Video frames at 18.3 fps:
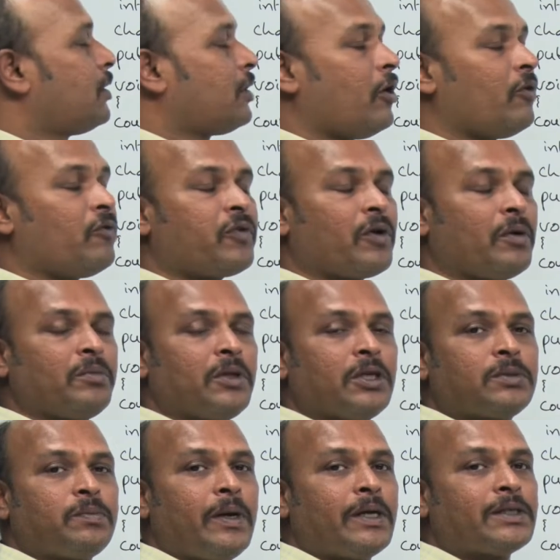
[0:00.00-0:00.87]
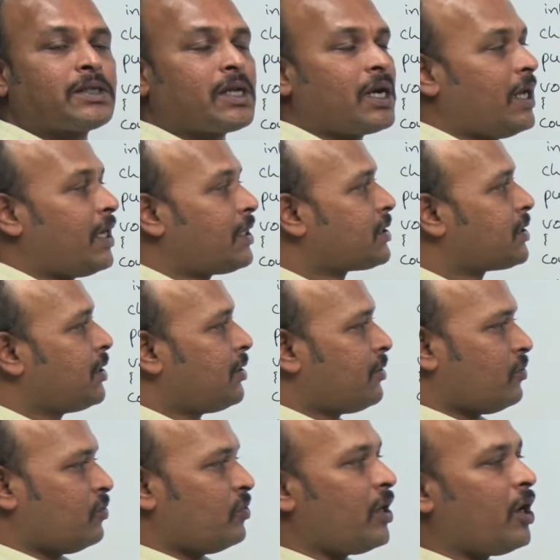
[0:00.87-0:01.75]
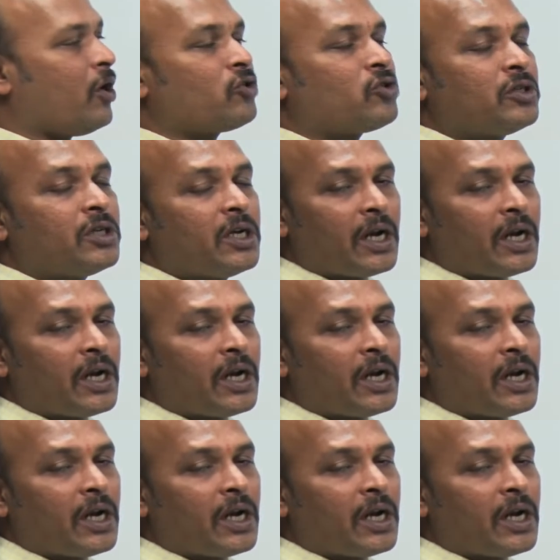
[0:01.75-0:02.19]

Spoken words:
Now from this base class we have to